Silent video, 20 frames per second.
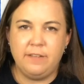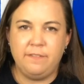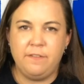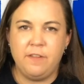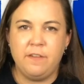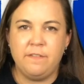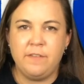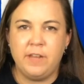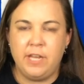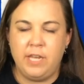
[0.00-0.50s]
If
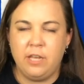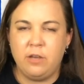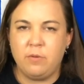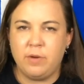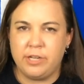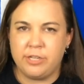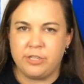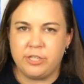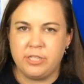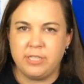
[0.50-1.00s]
you have any
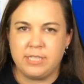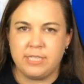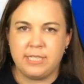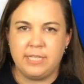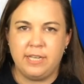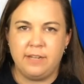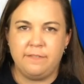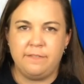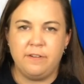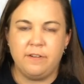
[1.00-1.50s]
questions,
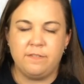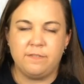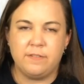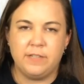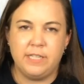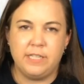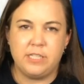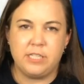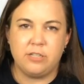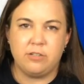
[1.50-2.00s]
again, feel
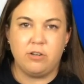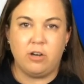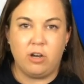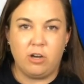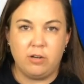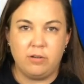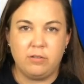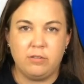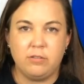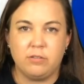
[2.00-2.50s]
free to
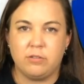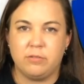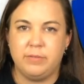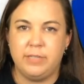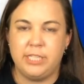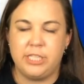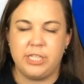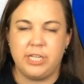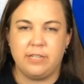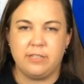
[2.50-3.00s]
call or
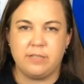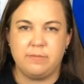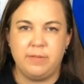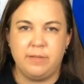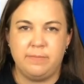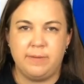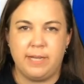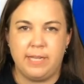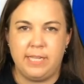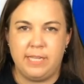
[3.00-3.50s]
reach out to
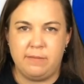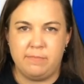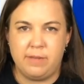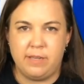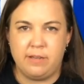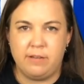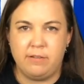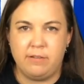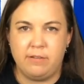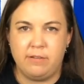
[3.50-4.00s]
me by
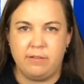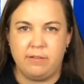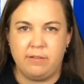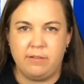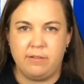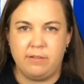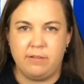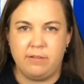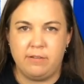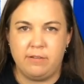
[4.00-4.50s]
email,
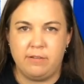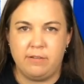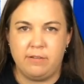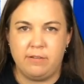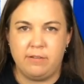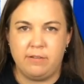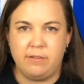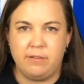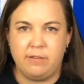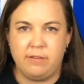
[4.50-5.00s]
and we will
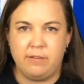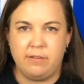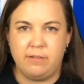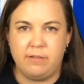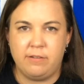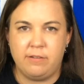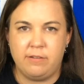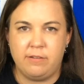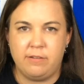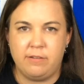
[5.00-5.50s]
take care of
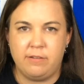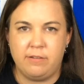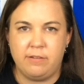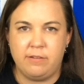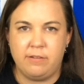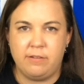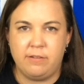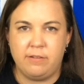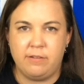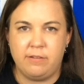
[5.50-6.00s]
those.
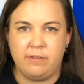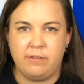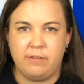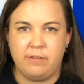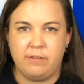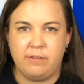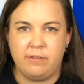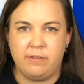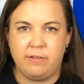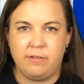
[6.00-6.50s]
Counselors are
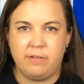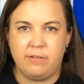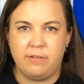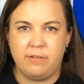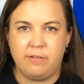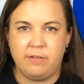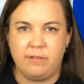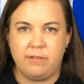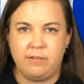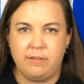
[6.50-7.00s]
happy to
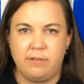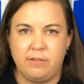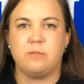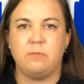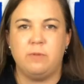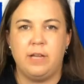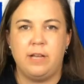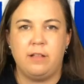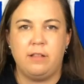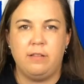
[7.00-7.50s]
work with you as
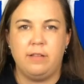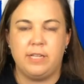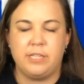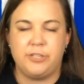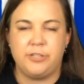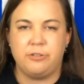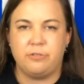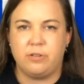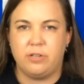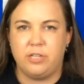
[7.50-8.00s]
well
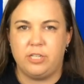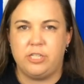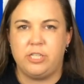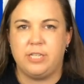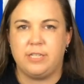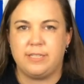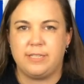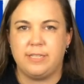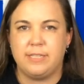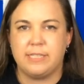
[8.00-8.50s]
as you are
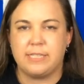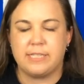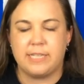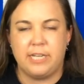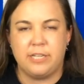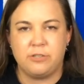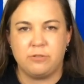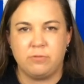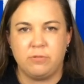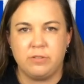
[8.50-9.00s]
adjusting
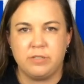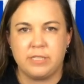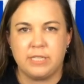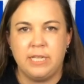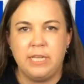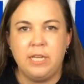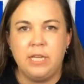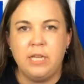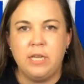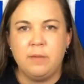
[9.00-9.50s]
schedules.
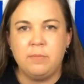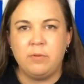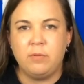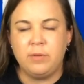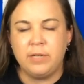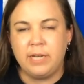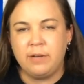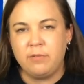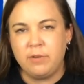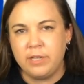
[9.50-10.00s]
But
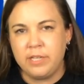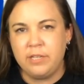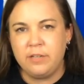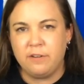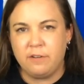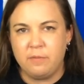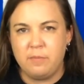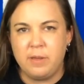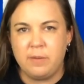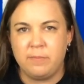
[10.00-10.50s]
what I want you
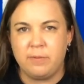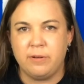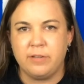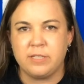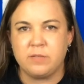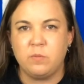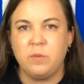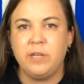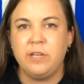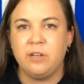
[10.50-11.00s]
to remember
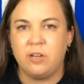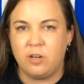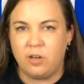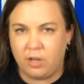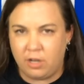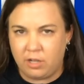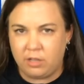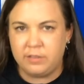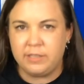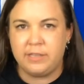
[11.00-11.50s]
is we are
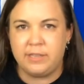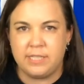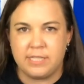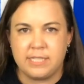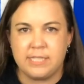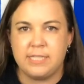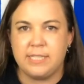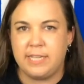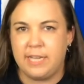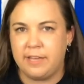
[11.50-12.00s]
all in
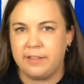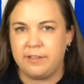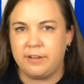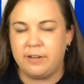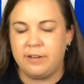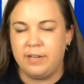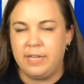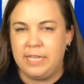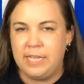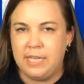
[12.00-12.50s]
this
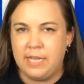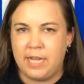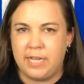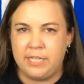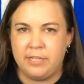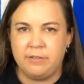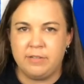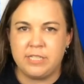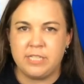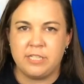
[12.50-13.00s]
together. I
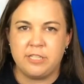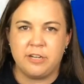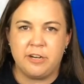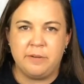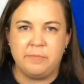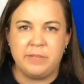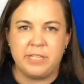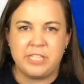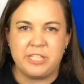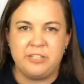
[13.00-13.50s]
know it's a
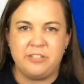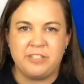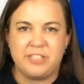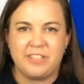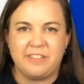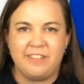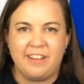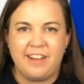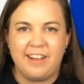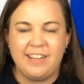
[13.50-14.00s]
term that's used
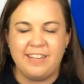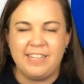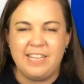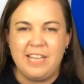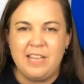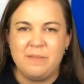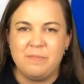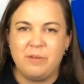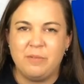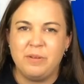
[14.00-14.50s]
a lot,
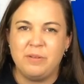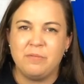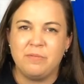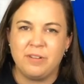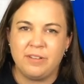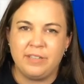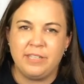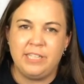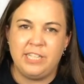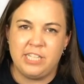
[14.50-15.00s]
but we
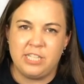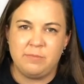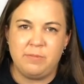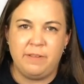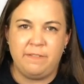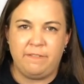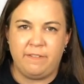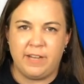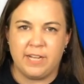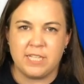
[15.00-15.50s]
really need to
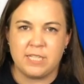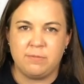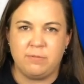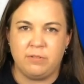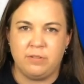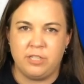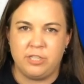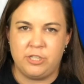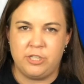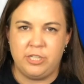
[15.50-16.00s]
be
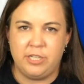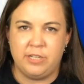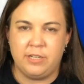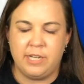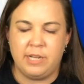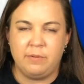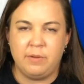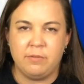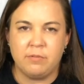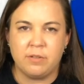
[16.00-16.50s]
flexible this year,
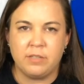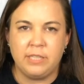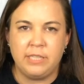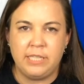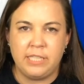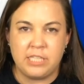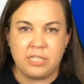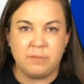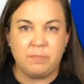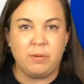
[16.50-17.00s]
and we really
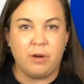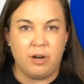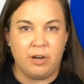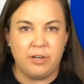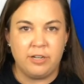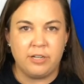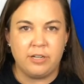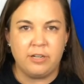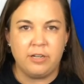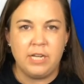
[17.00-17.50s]
need to
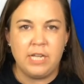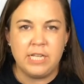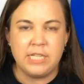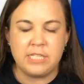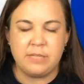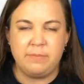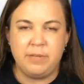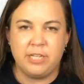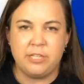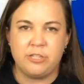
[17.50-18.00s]
partner
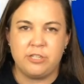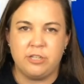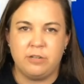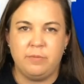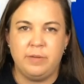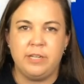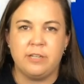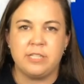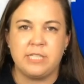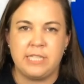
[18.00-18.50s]
to make sure
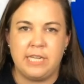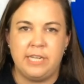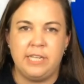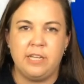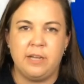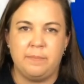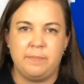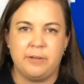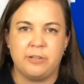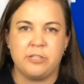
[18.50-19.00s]
we are
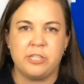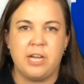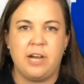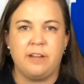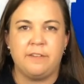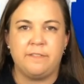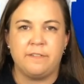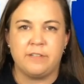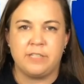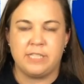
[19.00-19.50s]
setting up your
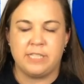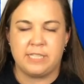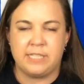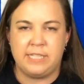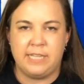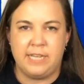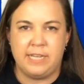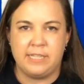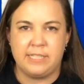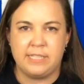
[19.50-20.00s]
child for
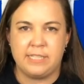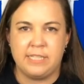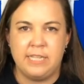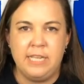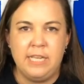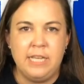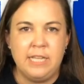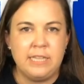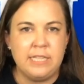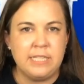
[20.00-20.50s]
success.
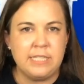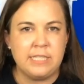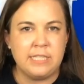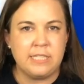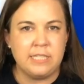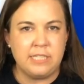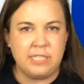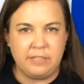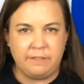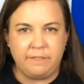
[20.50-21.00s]
This
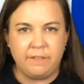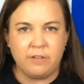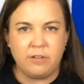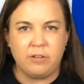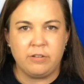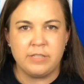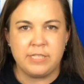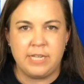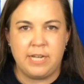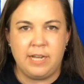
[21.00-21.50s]
is a
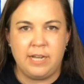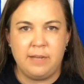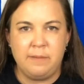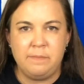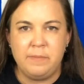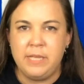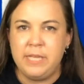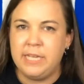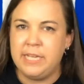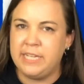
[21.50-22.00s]
difficult
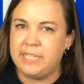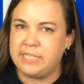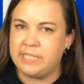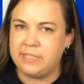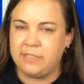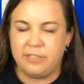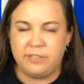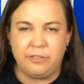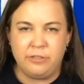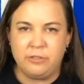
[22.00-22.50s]
time, it's
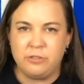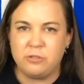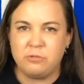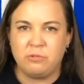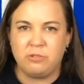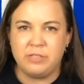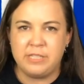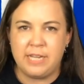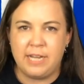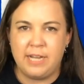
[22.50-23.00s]
an
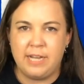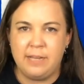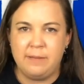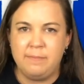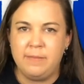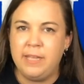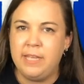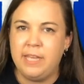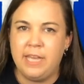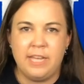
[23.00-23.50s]
unusual
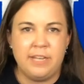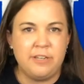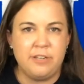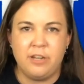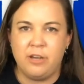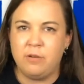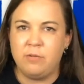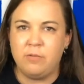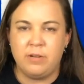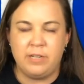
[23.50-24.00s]
time, and
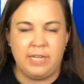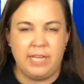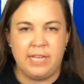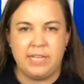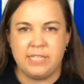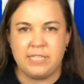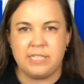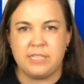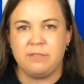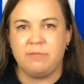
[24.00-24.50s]
no one
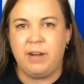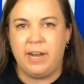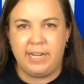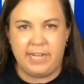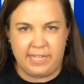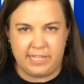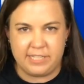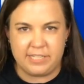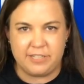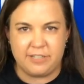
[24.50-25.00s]
has the right
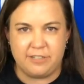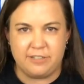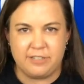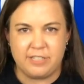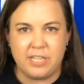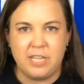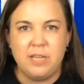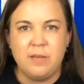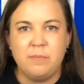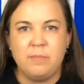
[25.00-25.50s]

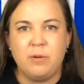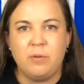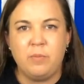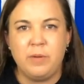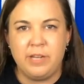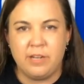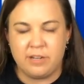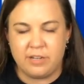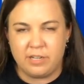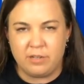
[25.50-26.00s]
answers, but
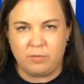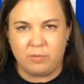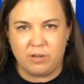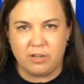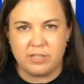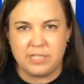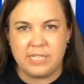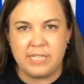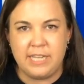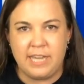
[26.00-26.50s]
we are going to
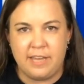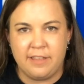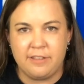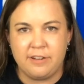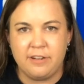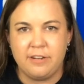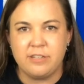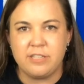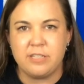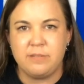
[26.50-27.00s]
work
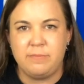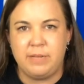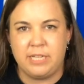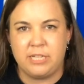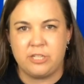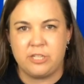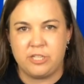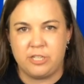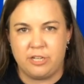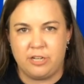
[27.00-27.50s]
together to
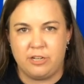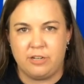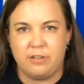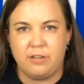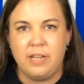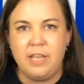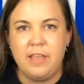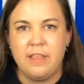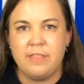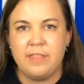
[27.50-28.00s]
make
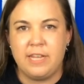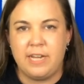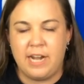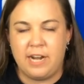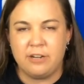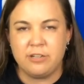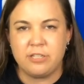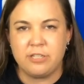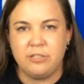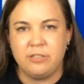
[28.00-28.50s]
sure that
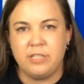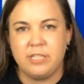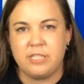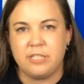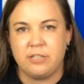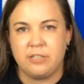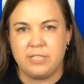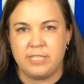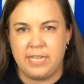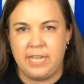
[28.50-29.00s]
our
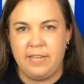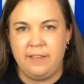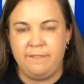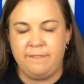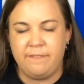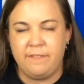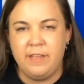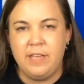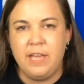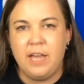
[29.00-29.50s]
students are safe,
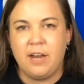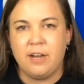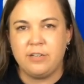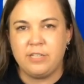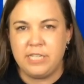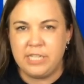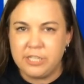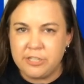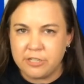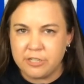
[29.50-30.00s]
our
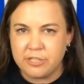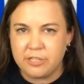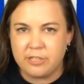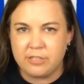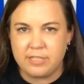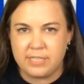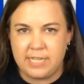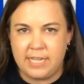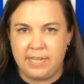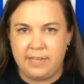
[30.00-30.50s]
teachers are
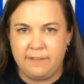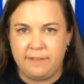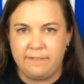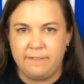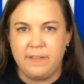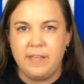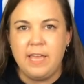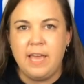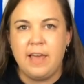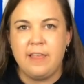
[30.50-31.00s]
safe,
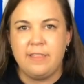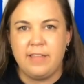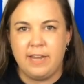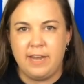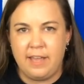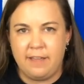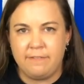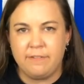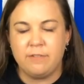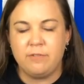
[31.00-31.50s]
and
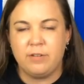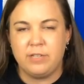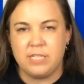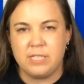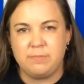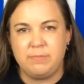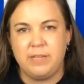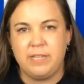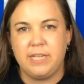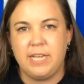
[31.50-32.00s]
that everyone
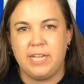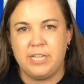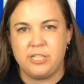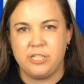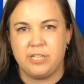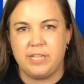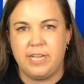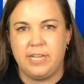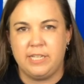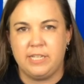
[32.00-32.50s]
is being
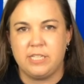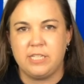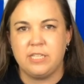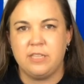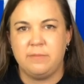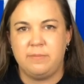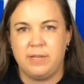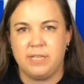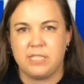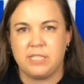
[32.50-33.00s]
educated to
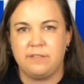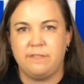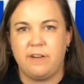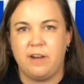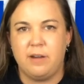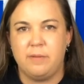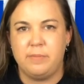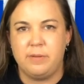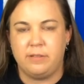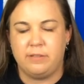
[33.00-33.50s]
the best of
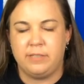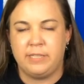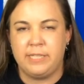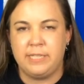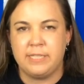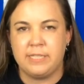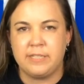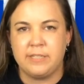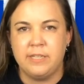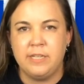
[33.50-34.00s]
our
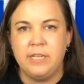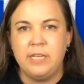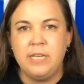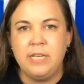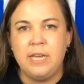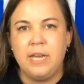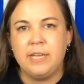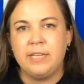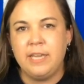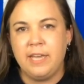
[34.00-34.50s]
abilities.
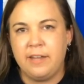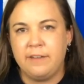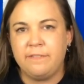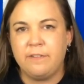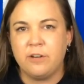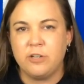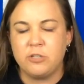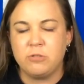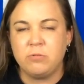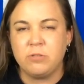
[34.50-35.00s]
Again,
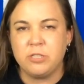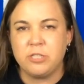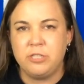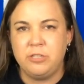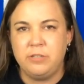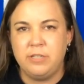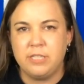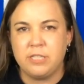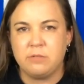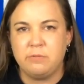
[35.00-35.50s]
virtual
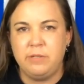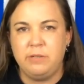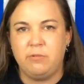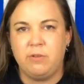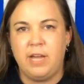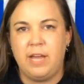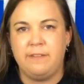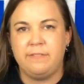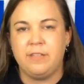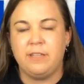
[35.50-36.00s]
students, we will
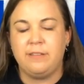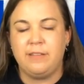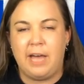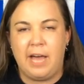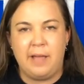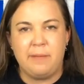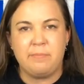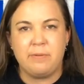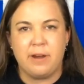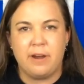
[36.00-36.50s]
have the
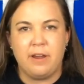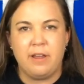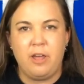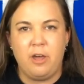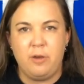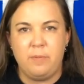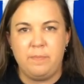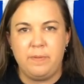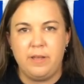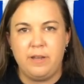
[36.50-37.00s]
library
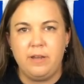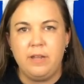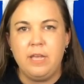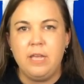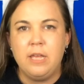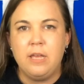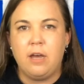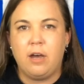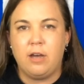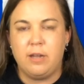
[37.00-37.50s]
open
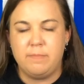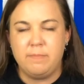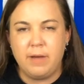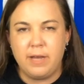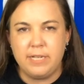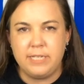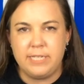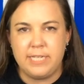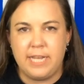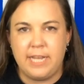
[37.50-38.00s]
on
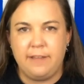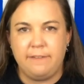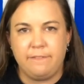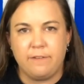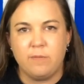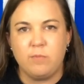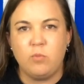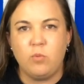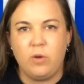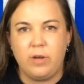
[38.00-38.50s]
Monday
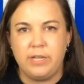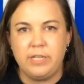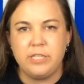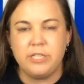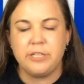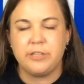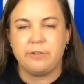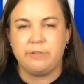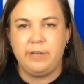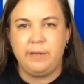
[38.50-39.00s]
from 1
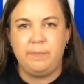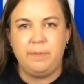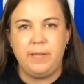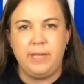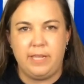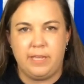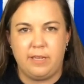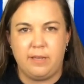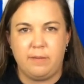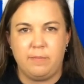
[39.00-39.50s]
to 3
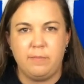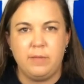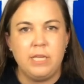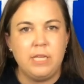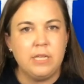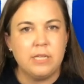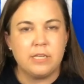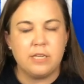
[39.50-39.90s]
p.m.